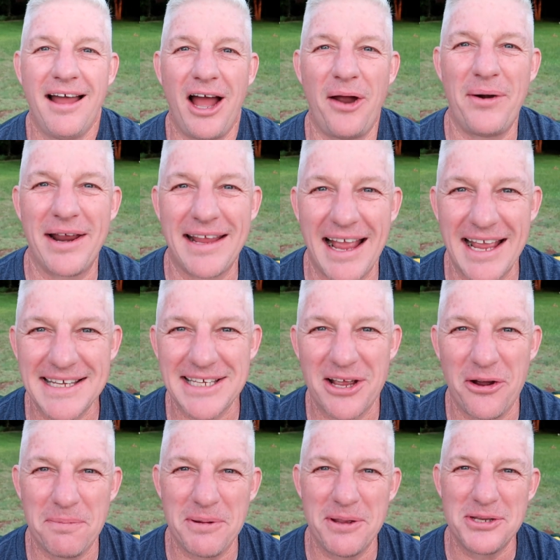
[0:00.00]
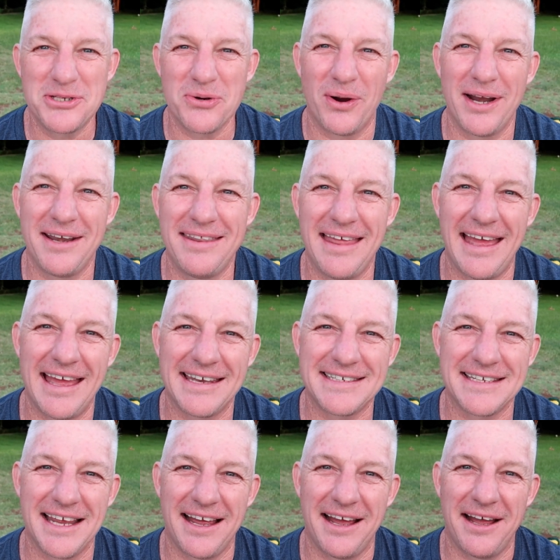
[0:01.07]
All right, guys, I hope you enjoyed
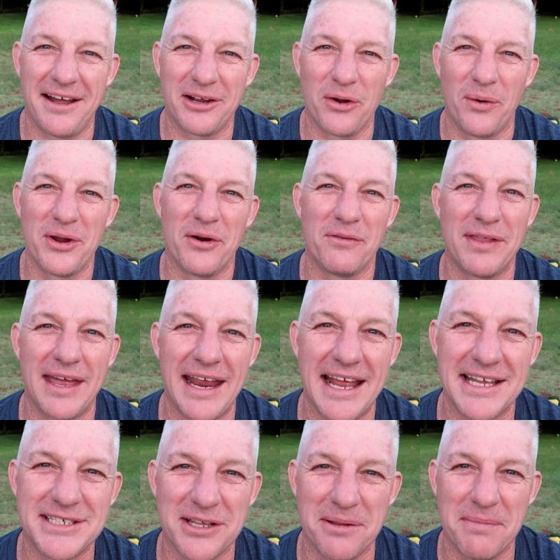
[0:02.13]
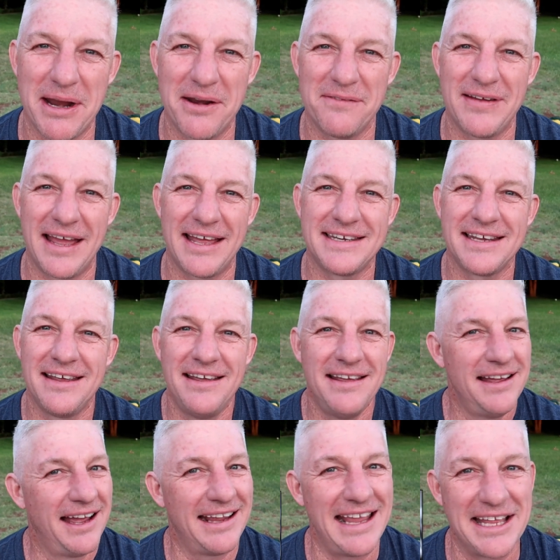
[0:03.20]
that, uh, going over the hands of the main event.
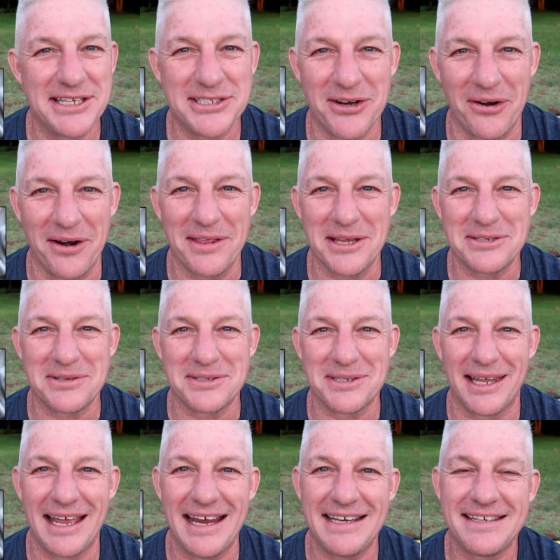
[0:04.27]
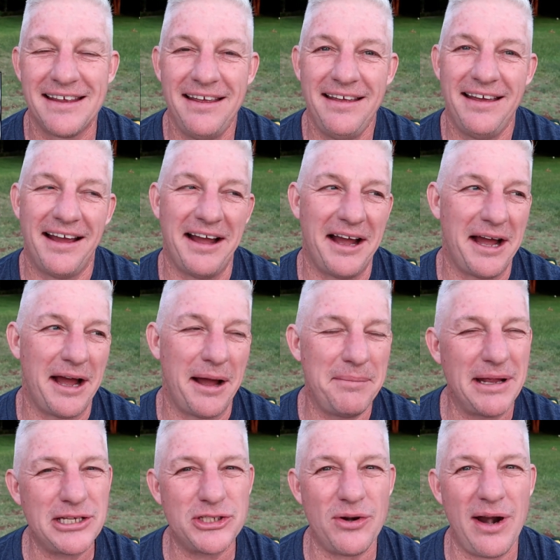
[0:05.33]
Again, sorry this is late. Uh, I'm
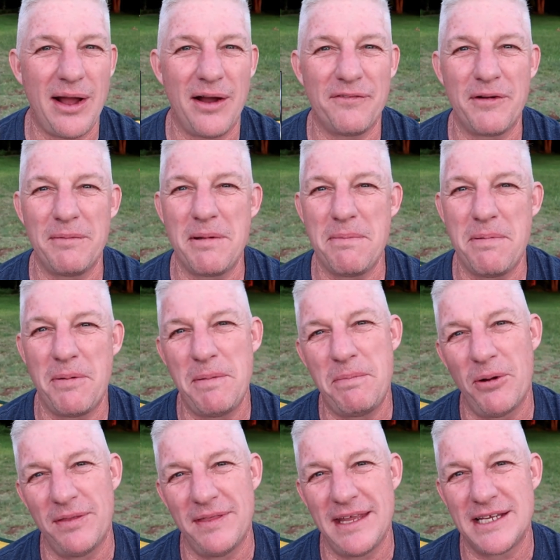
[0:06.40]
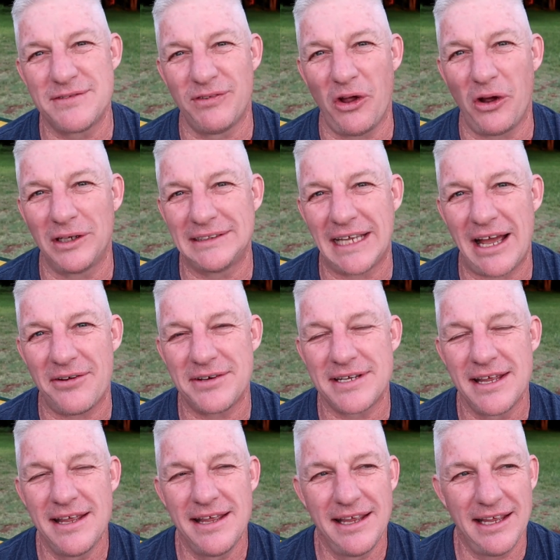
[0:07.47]
not sure how often I'm going to be putting these vlogs out
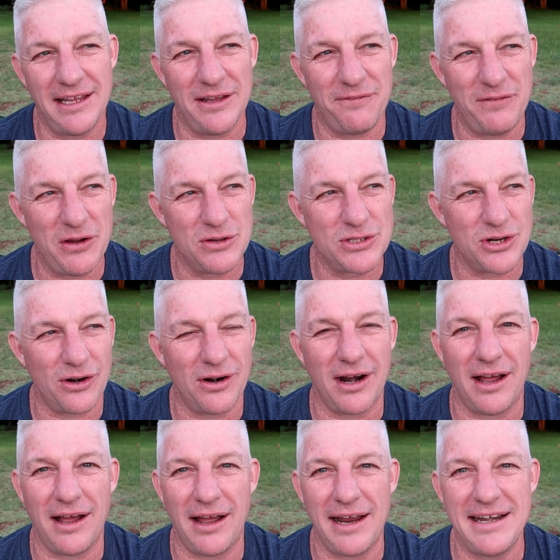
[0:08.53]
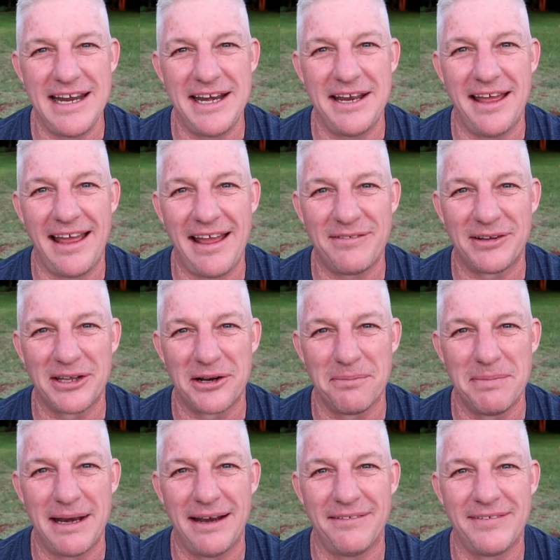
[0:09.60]
in the future. Uh, I need to have a little
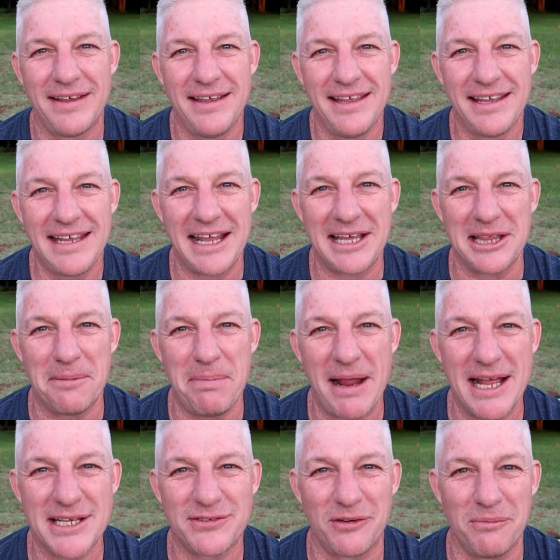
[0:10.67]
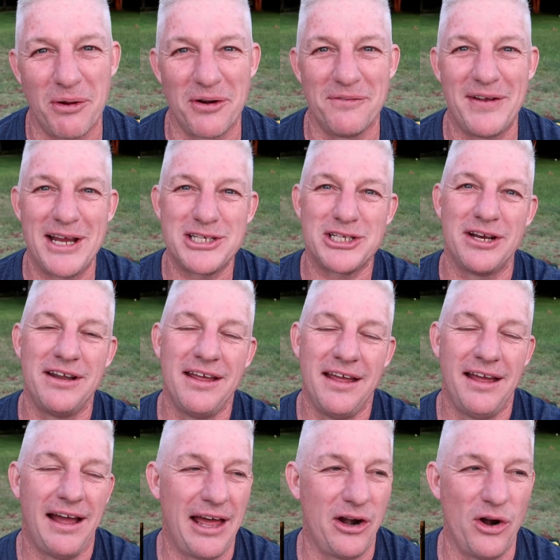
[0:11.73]
bit of kick in the pants for motivation.
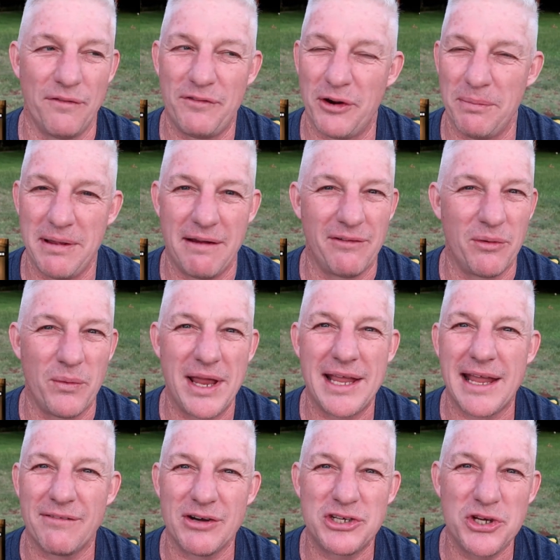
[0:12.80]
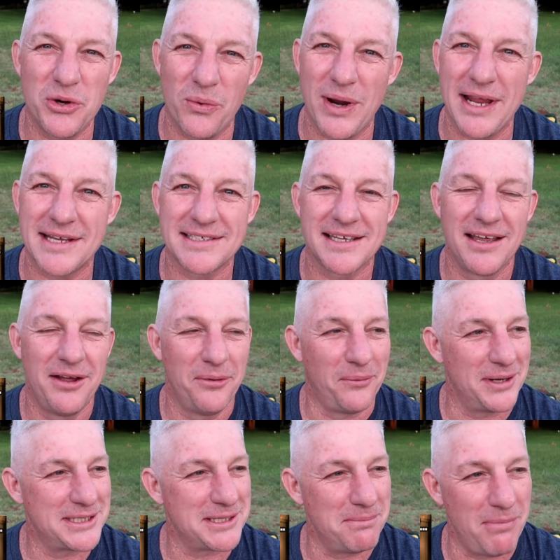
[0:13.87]
I don't know if it'll be every week, every two weeks,
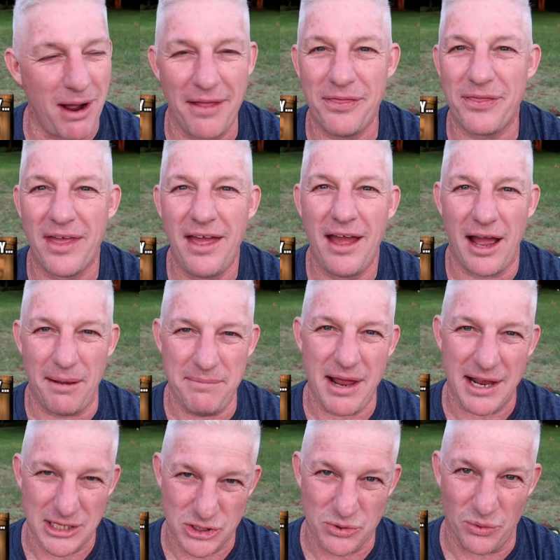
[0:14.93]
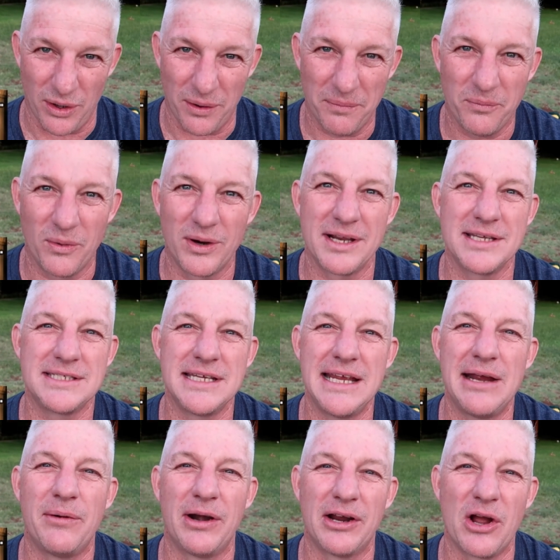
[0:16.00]
once a month. I'm not sure. We're gonna
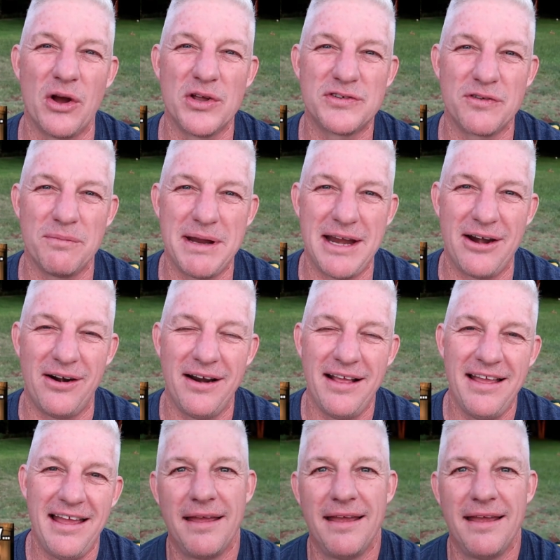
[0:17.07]
see where it goes from here.